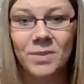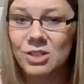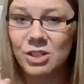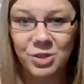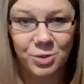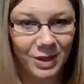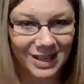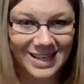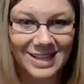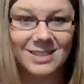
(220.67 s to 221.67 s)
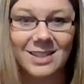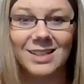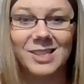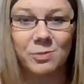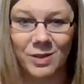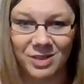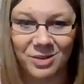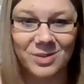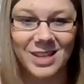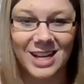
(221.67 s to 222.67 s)
to do what he does with
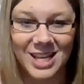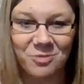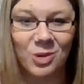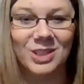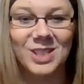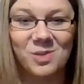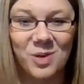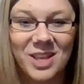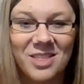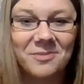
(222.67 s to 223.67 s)
those that he works with.